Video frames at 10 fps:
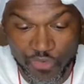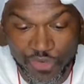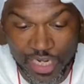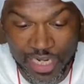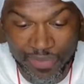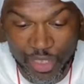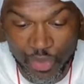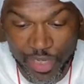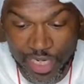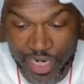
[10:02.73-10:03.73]
it in
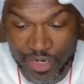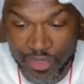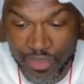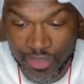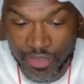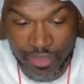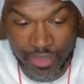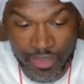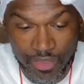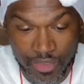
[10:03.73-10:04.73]
between there.
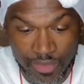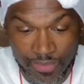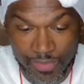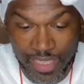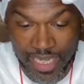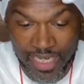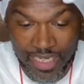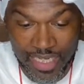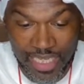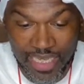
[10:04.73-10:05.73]
Okay,
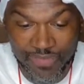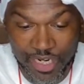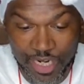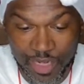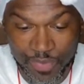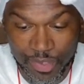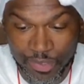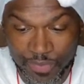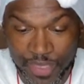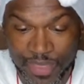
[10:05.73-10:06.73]
even it up a little
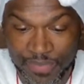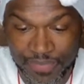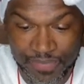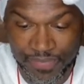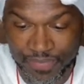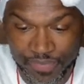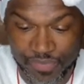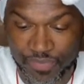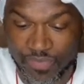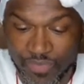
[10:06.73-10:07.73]
bit.
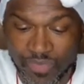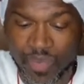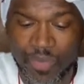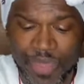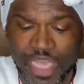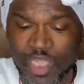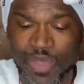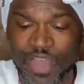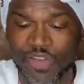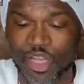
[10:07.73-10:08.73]
Because we have
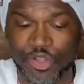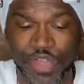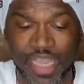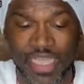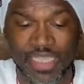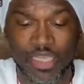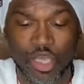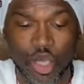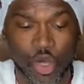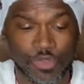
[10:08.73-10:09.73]
other inks
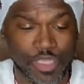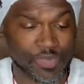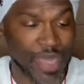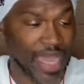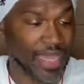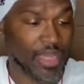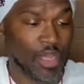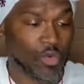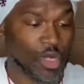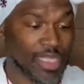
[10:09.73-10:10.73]
on this bag,
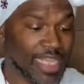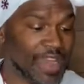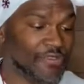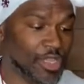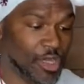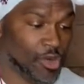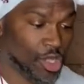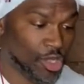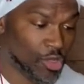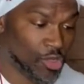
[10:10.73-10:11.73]
we're definitely going to
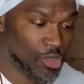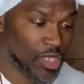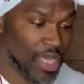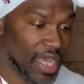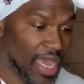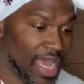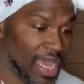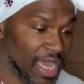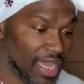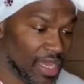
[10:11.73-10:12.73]
use
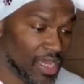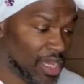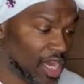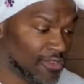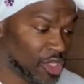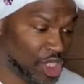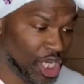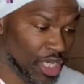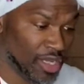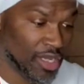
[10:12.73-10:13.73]
a cover sheet.
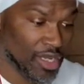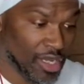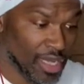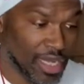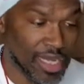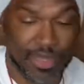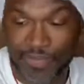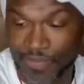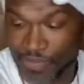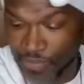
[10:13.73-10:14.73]

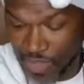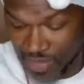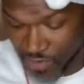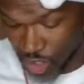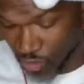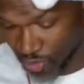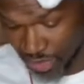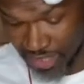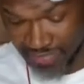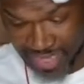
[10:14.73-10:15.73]
Even though we believe
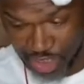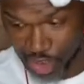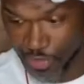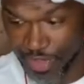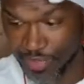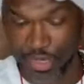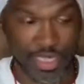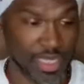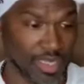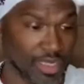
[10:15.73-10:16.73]
that's screen printed,
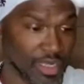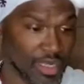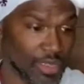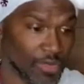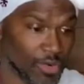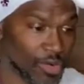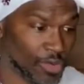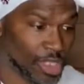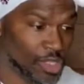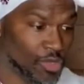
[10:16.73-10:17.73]
we're going
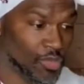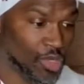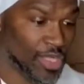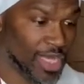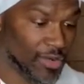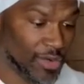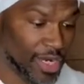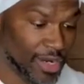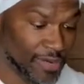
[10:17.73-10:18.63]
to put that on there.